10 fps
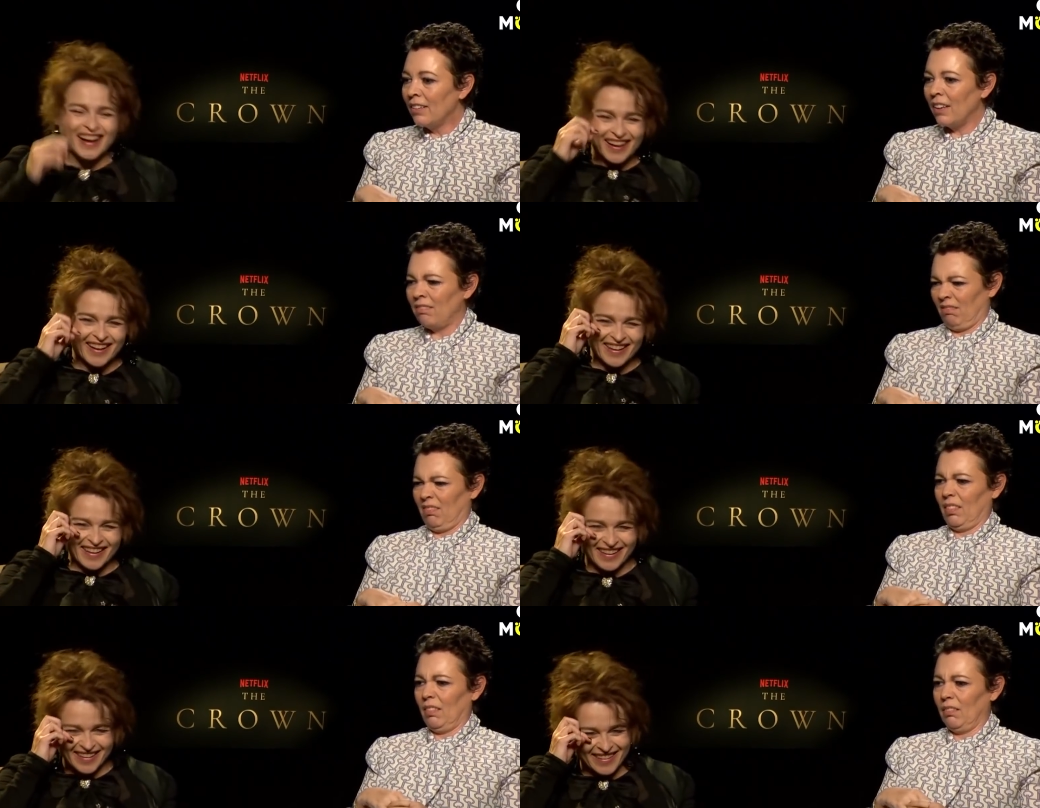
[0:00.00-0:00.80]
Speaker 1: I went,
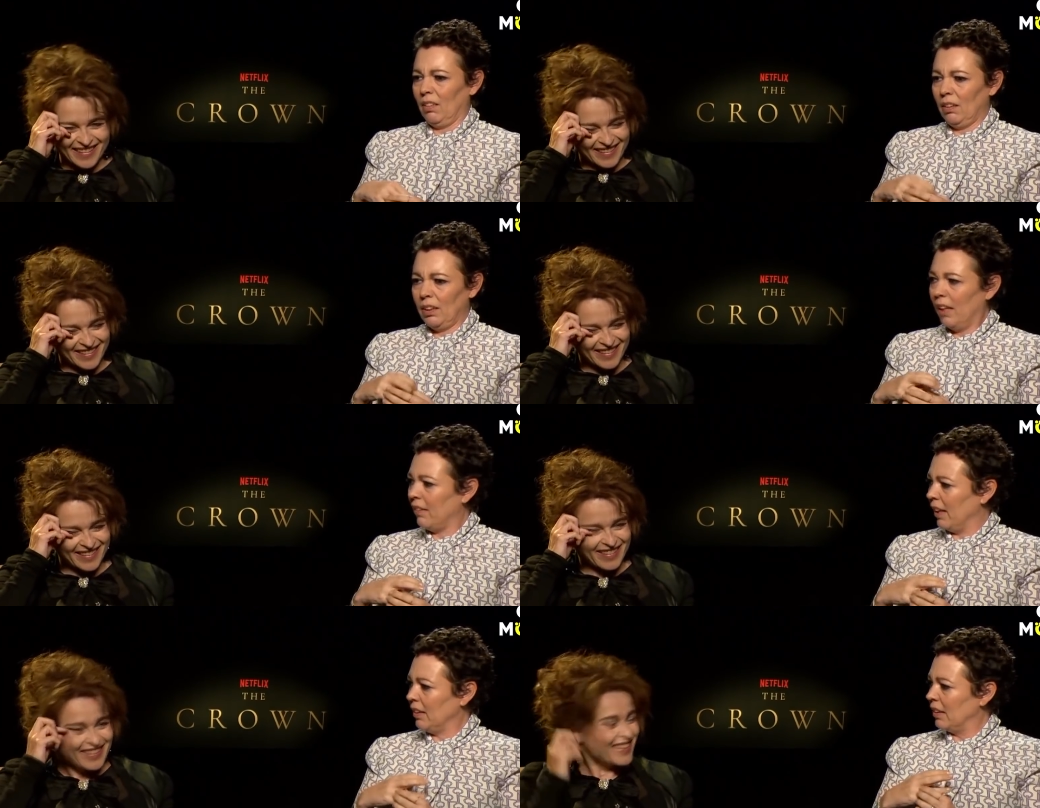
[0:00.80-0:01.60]
"Oh, no
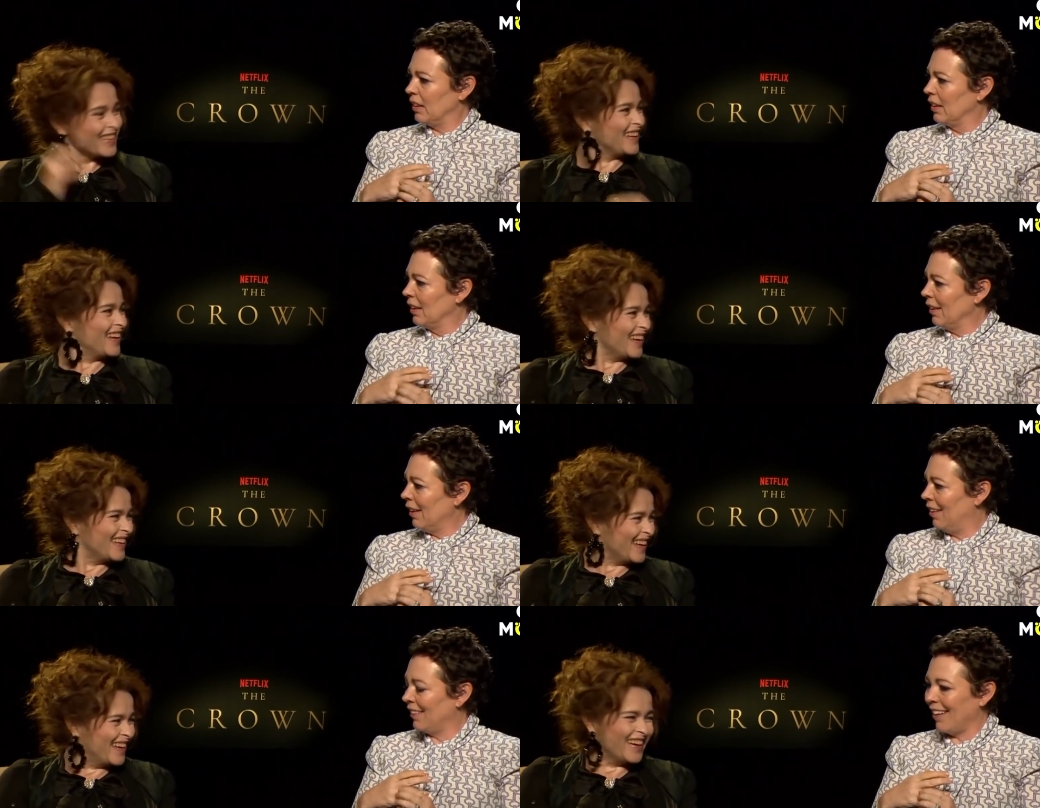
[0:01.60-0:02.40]
thanks.
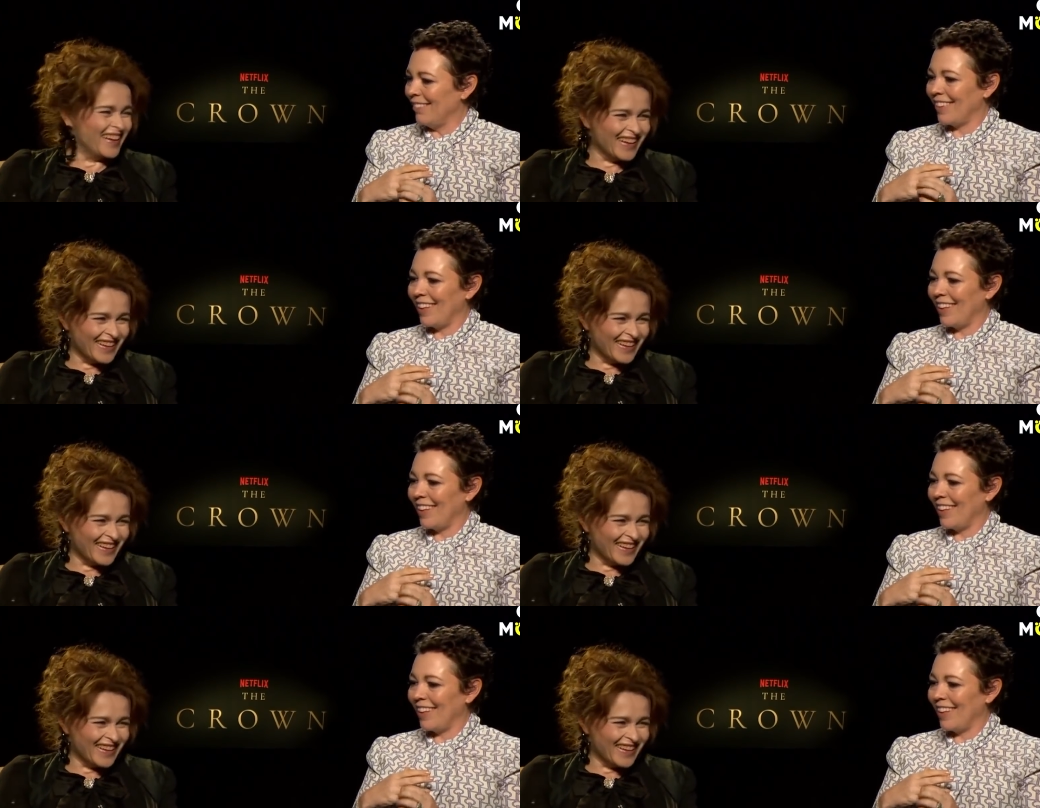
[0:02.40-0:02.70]
I'll go and